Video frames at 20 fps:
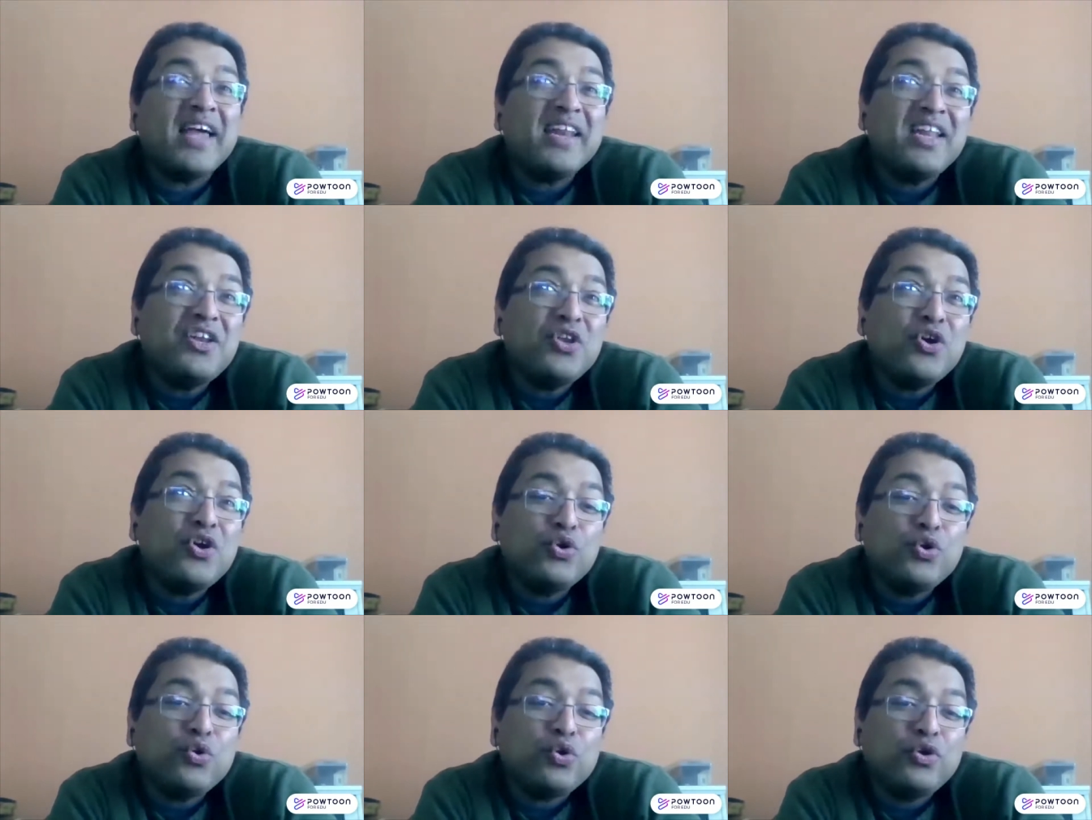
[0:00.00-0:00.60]
I didn't
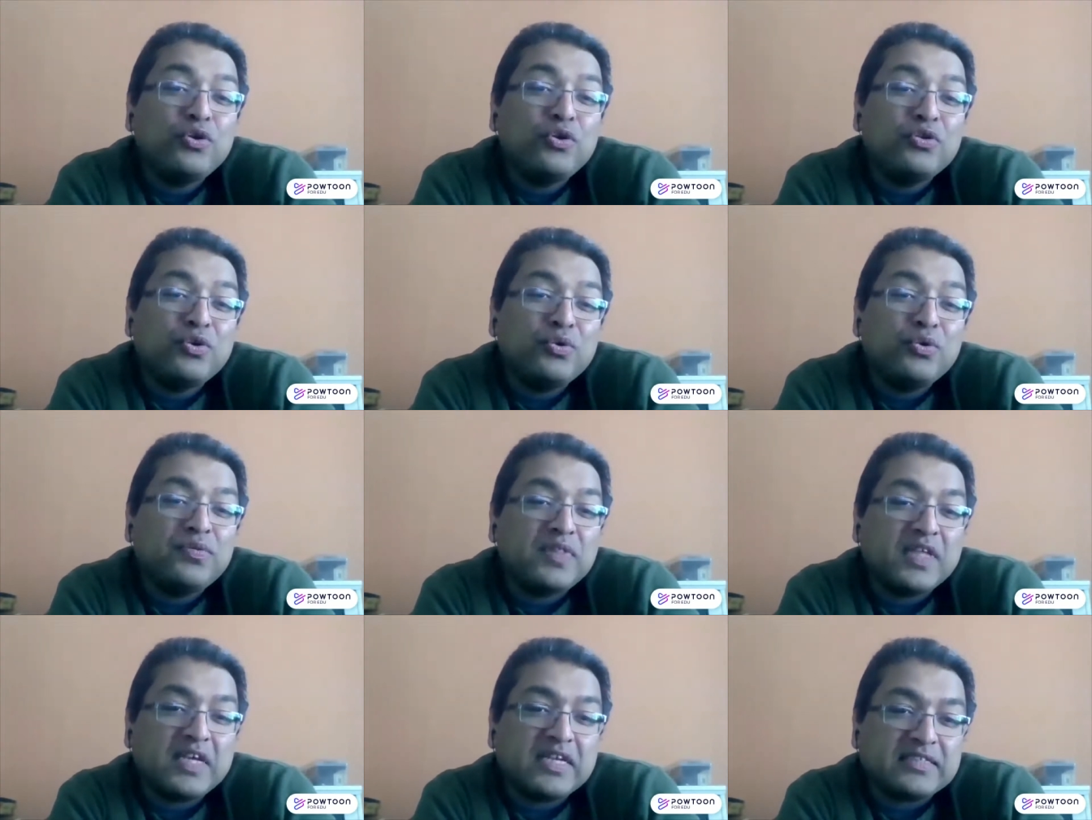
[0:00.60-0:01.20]
know you could
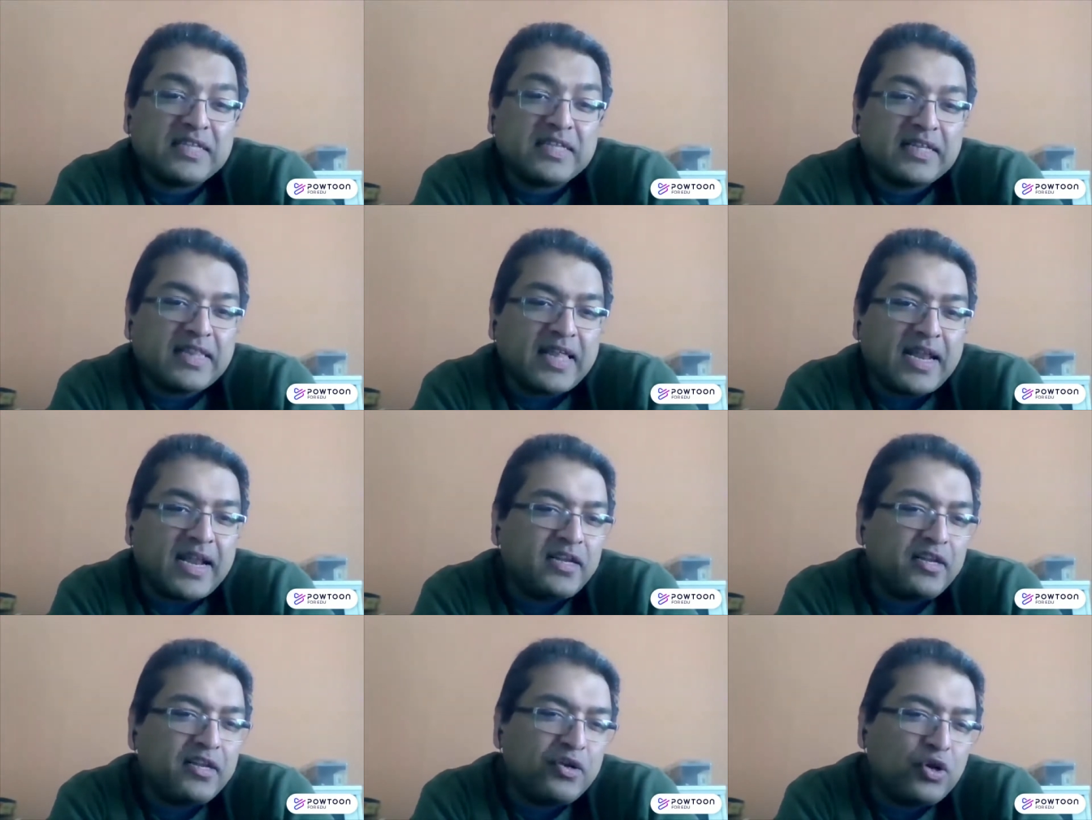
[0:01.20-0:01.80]
do things like
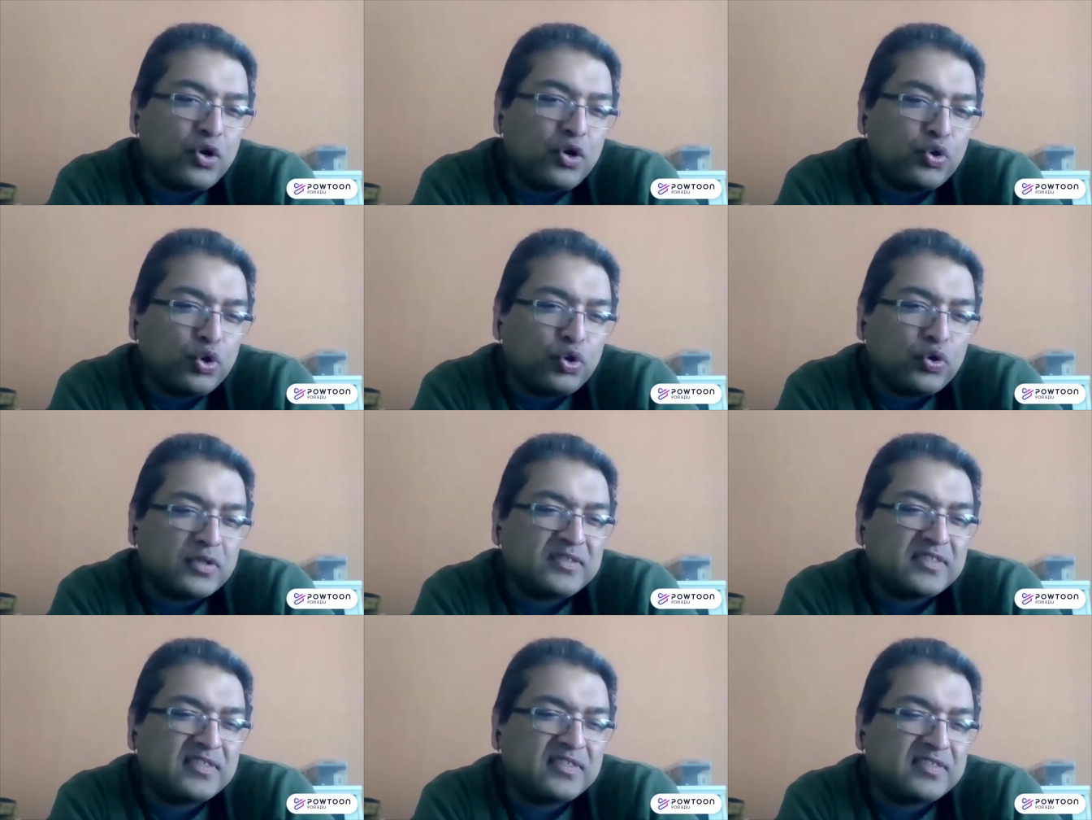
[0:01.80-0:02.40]
that. I didn't know you
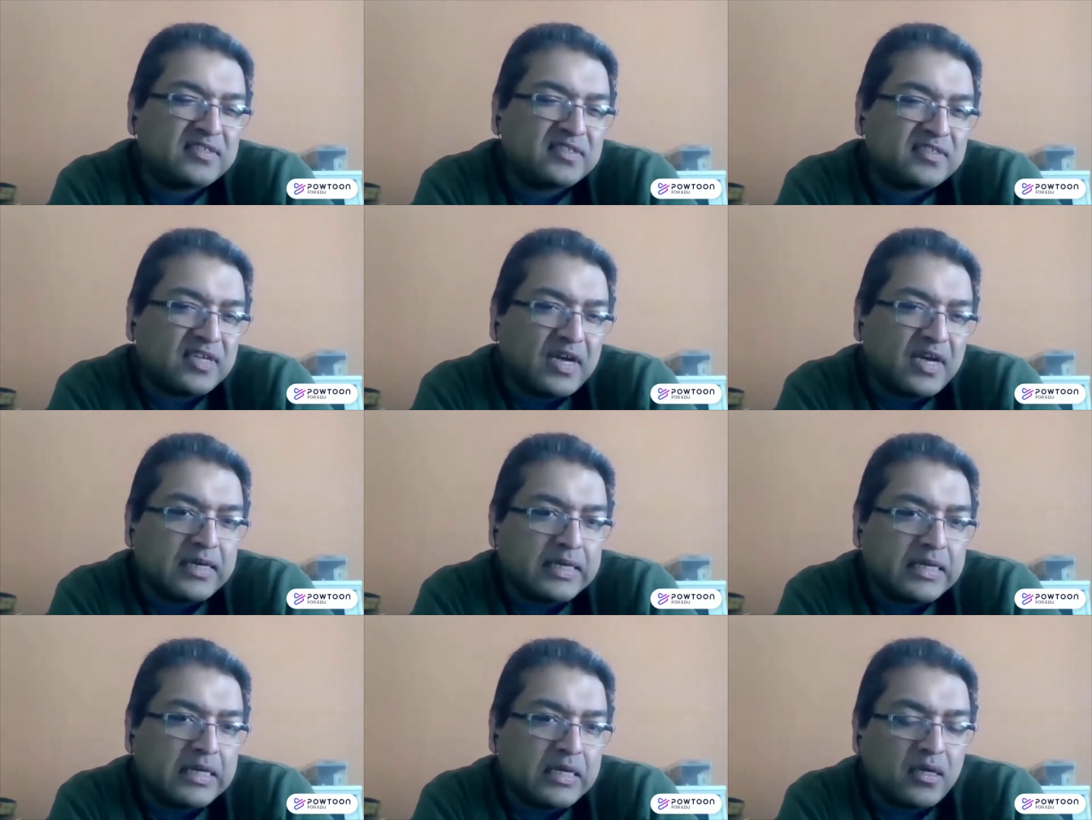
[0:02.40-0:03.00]
could
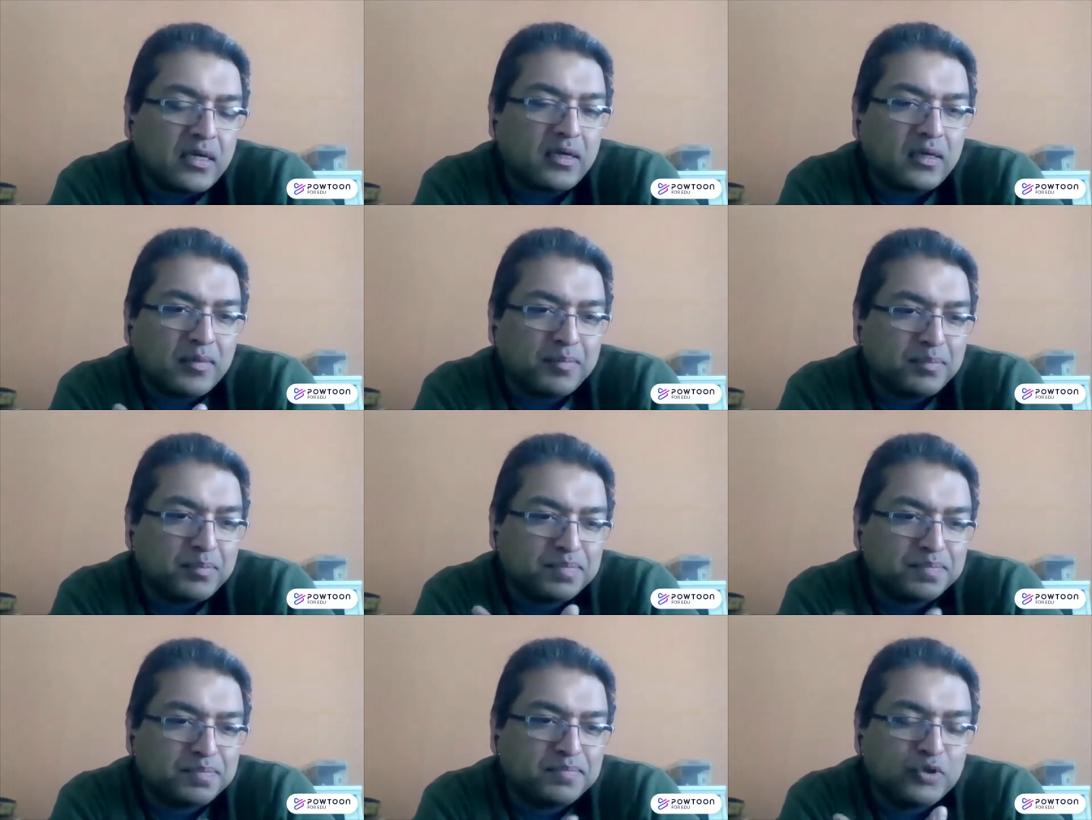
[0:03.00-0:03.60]
study